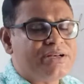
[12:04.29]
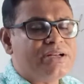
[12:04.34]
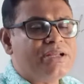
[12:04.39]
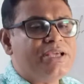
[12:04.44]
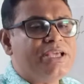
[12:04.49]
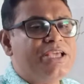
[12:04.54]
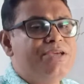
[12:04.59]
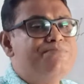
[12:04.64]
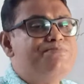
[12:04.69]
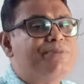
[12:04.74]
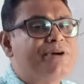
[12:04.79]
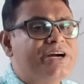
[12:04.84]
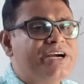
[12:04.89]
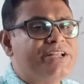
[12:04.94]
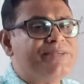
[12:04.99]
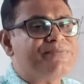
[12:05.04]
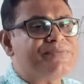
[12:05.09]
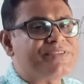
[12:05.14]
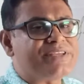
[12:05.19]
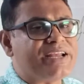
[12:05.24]

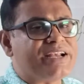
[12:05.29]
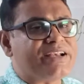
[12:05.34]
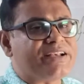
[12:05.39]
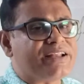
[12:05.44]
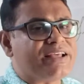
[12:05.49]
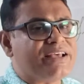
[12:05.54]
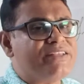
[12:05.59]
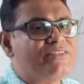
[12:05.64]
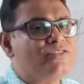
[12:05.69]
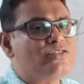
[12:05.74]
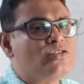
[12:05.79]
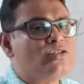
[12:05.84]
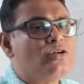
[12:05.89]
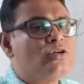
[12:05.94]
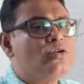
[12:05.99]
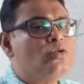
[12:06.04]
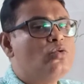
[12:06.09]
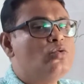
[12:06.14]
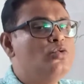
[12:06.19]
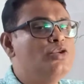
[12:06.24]
imperative sentence
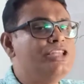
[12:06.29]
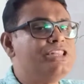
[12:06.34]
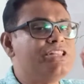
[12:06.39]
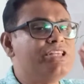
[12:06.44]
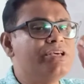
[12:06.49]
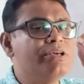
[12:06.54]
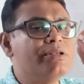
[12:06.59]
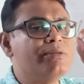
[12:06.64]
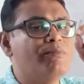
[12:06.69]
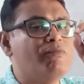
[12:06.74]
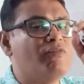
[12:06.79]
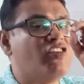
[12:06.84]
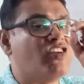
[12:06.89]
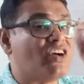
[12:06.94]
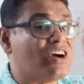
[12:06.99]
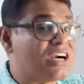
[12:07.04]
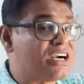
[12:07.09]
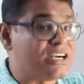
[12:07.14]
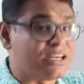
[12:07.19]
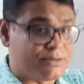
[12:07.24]
with
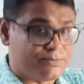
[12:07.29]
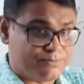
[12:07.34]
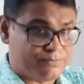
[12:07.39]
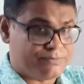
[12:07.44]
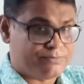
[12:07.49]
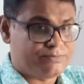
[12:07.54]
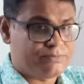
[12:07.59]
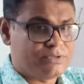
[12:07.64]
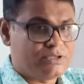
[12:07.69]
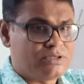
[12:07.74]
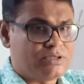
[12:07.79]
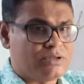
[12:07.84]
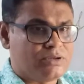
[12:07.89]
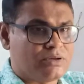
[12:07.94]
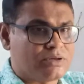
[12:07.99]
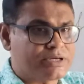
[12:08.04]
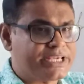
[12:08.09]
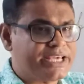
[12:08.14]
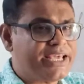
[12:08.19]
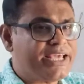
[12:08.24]
verb.
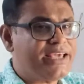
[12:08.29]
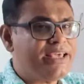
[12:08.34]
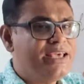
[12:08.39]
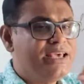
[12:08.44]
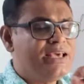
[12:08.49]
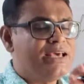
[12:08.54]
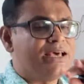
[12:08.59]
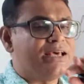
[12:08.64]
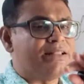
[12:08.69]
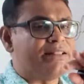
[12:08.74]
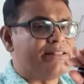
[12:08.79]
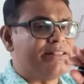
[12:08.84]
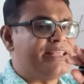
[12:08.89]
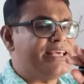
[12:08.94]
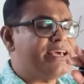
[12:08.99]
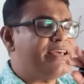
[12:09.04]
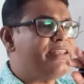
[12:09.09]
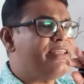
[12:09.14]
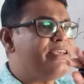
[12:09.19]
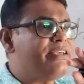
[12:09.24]
Okay,
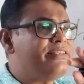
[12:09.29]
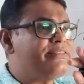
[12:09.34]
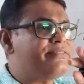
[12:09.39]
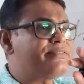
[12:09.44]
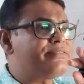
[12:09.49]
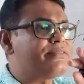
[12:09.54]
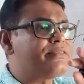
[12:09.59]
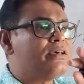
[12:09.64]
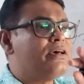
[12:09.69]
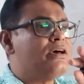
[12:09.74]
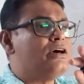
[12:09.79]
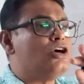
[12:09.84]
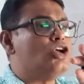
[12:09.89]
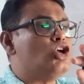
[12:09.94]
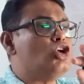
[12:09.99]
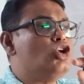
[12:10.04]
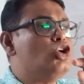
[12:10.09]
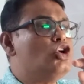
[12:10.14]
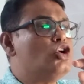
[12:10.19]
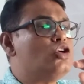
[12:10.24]
there is
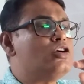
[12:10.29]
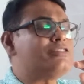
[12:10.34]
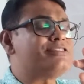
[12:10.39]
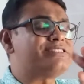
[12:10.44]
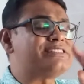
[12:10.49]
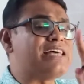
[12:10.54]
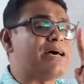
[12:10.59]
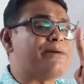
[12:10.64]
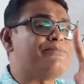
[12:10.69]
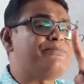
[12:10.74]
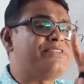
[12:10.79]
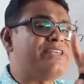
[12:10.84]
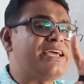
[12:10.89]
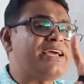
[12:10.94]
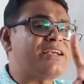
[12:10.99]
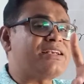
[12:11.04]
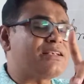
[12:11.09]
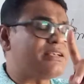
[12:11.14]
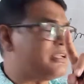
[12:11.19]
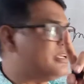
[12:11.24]
no
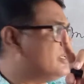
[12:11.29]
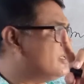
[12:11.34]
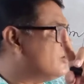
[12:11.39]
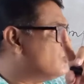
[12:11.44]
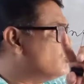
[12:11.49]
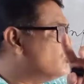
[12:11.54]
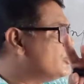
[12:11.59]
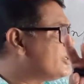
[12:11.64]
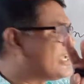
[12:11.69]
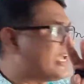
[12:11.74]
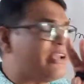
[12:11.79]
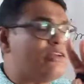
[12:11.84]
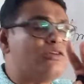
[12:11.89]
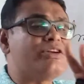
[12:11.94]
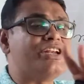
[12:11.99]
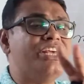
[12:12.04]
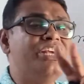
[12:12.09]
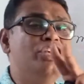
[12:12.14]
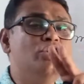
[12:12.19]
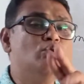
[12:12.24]
subject, we
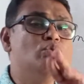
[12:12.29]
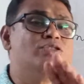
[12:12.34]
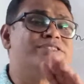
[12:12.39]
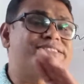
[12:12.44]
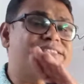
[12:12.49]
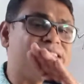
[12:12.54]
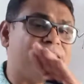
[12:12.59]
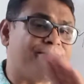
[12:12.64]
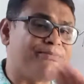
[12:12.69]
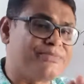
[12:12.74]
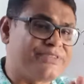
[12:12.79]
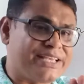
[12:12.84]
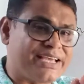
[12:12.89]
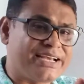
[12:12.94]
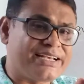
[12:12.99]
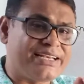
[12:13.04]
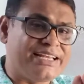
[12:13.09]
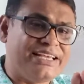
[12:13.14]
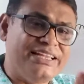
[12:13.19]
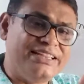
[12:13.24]
cannot use
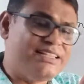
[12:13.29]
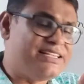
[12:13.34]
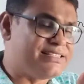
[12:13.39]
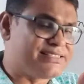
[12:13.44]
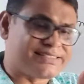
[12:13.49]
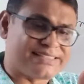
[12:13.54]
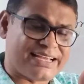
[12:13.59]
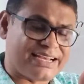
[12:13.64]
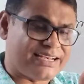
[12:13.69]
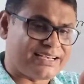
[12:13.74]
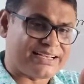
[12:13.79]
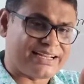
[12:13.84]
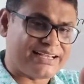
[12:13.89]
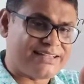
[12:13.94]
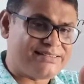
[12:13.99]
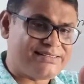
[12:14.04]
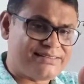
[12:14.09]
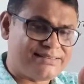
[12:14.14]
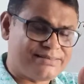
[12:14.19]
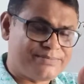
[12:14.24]
subject in this
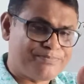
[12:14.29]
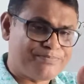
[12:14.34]
sentence.